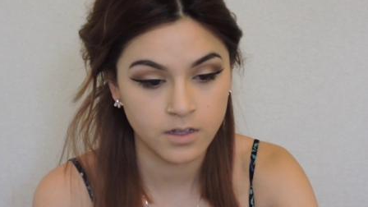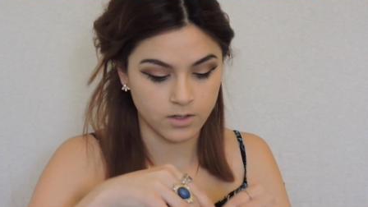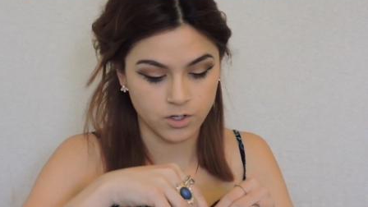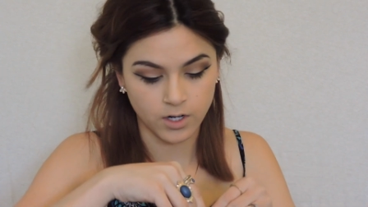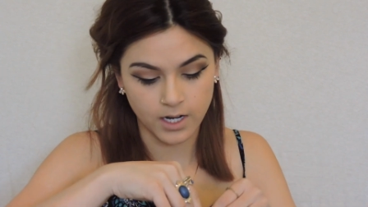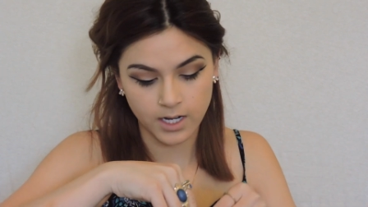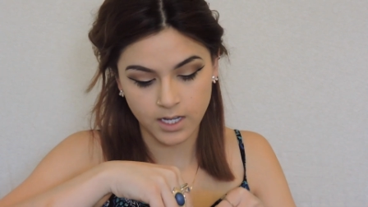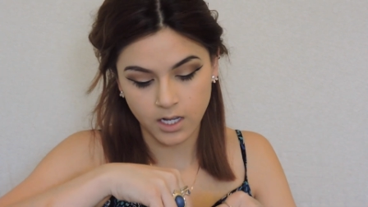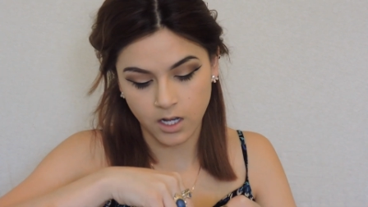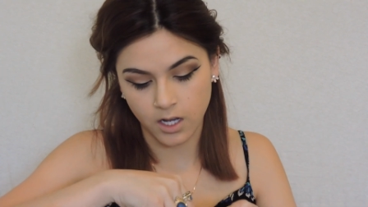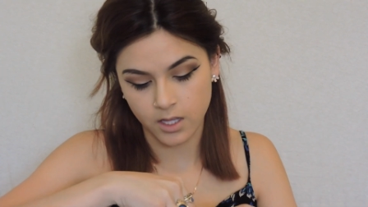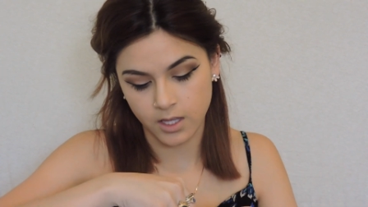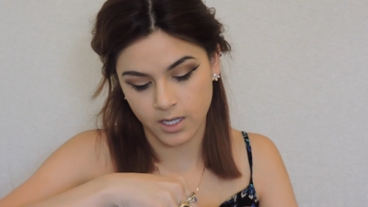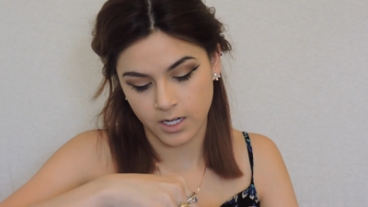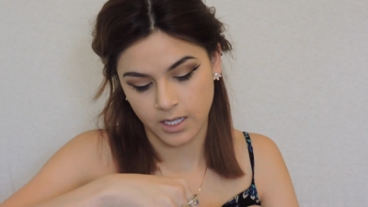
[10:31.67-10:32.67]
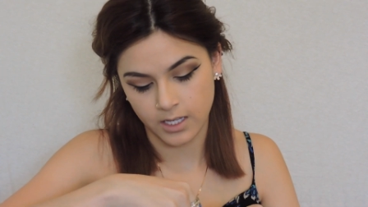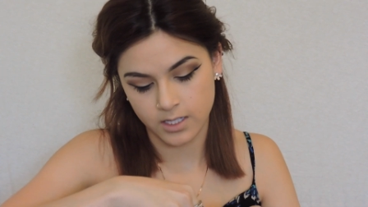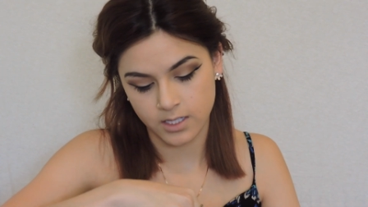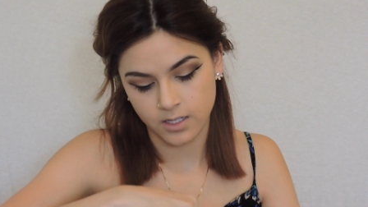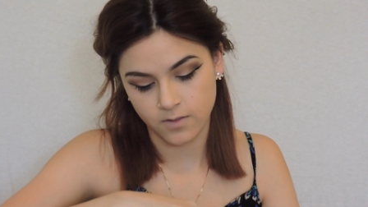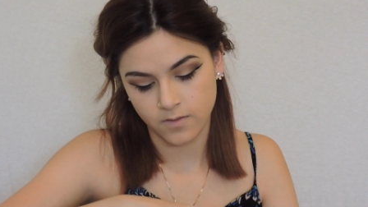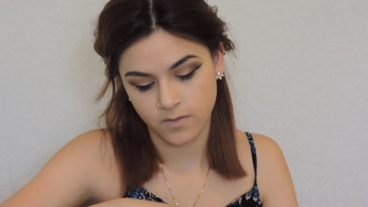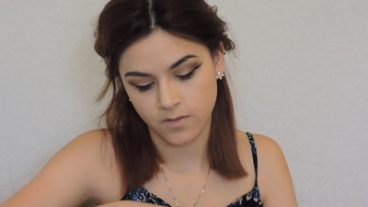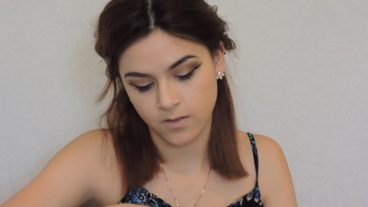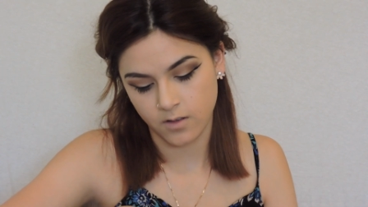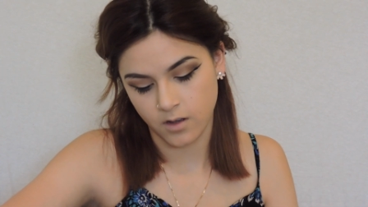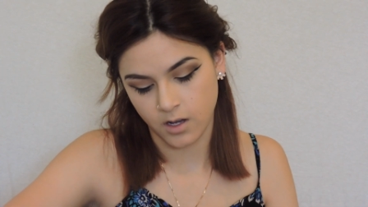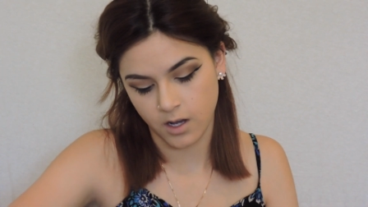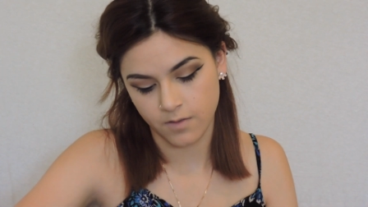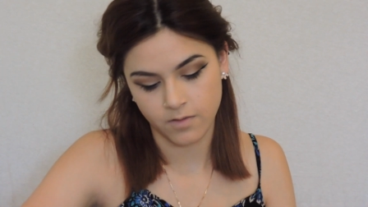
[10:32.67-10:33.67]
Try to get all the adhesive
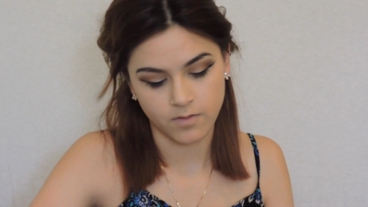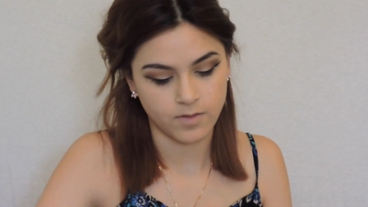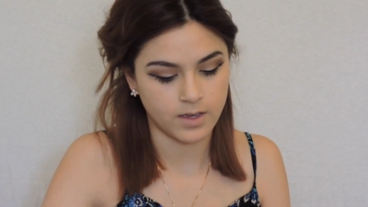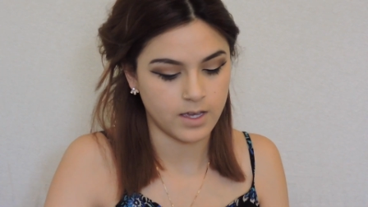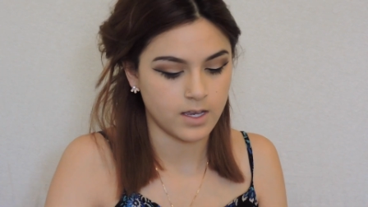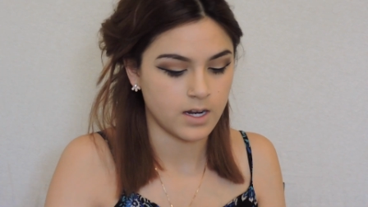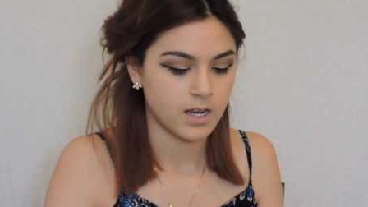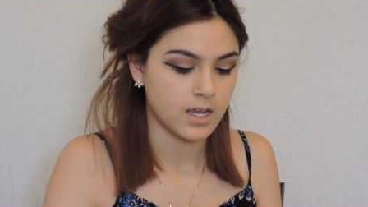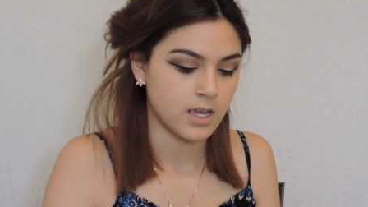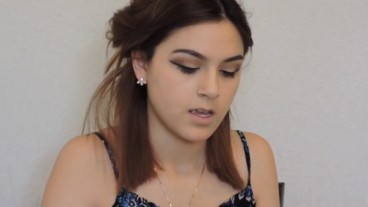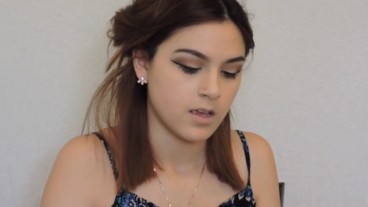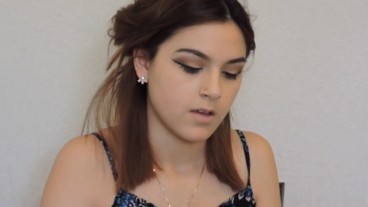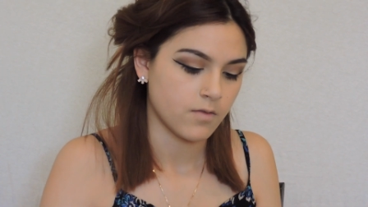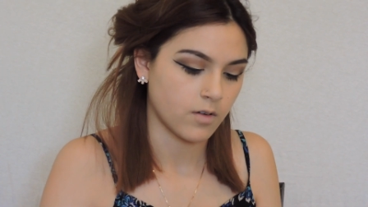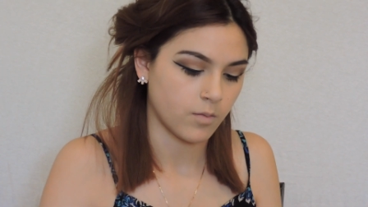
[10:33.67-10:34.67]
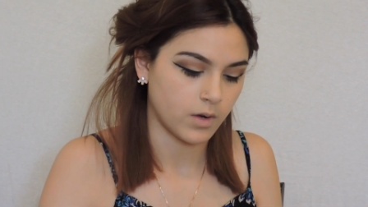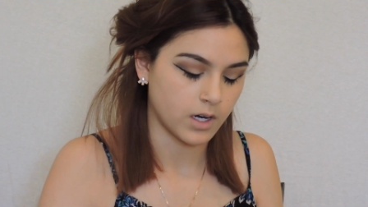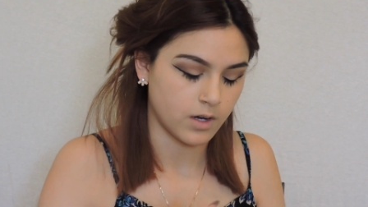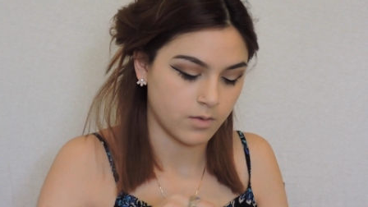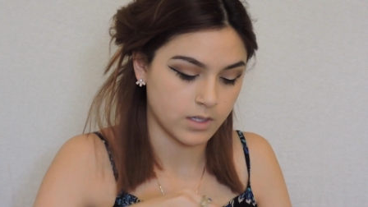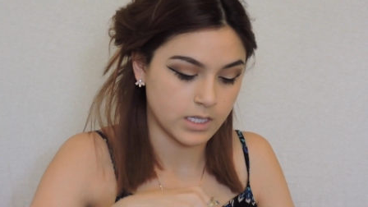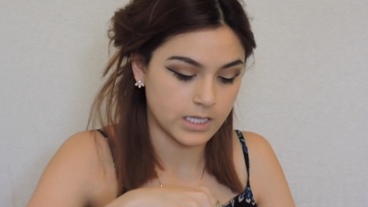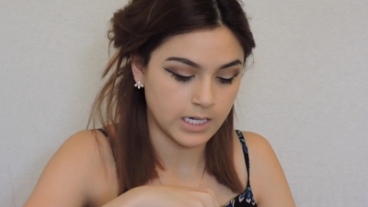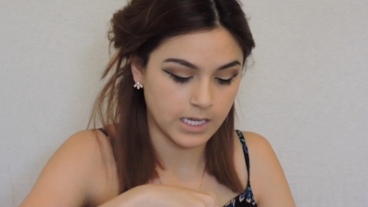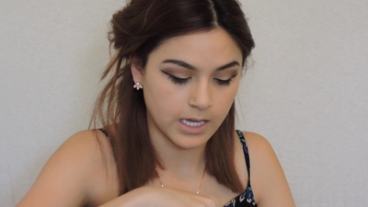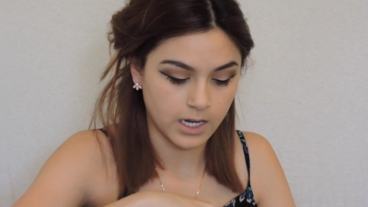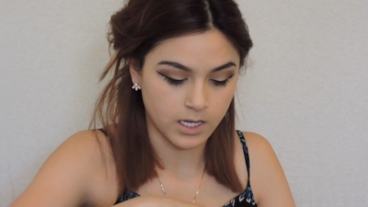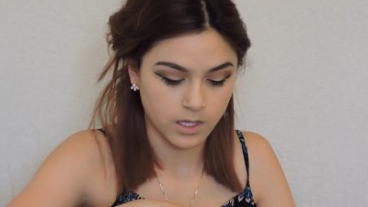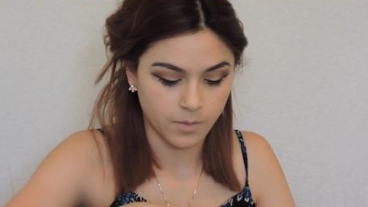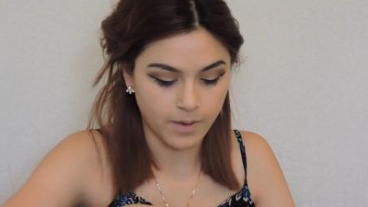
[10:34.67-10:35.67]
off of it from when it was
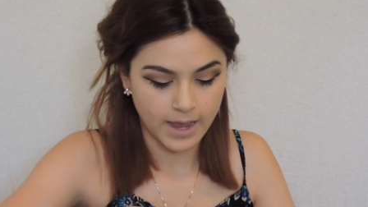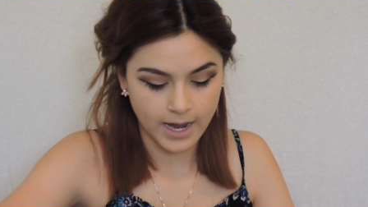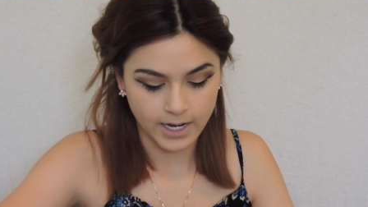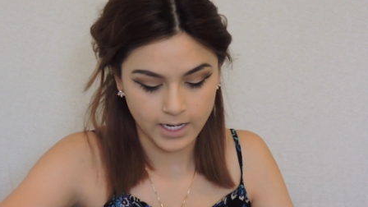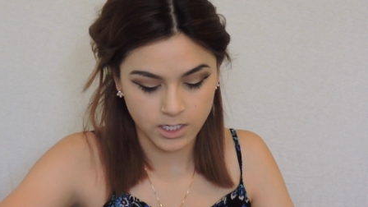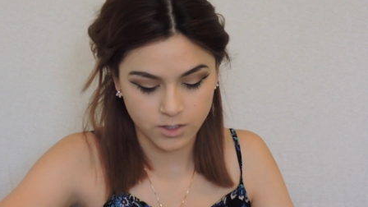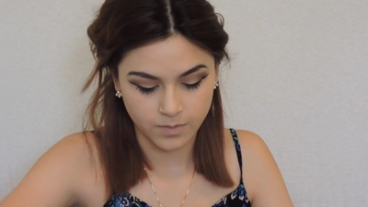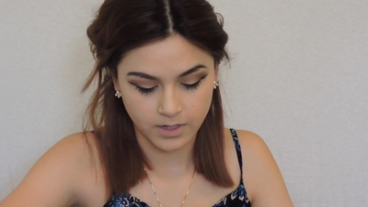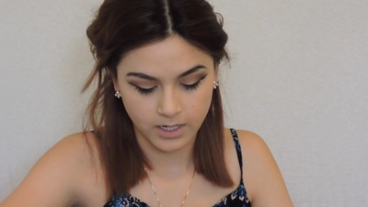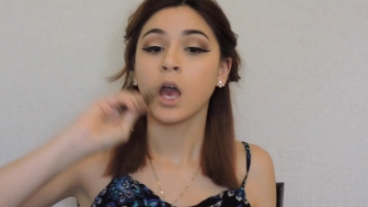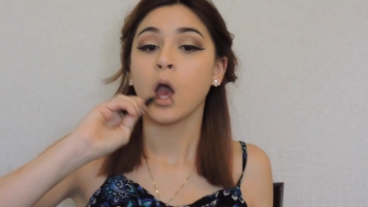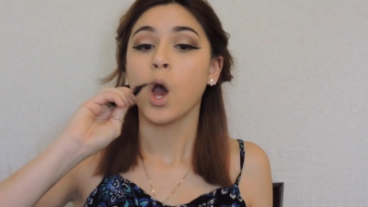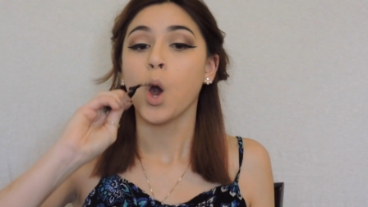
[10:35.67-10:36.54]
sticking on the package because,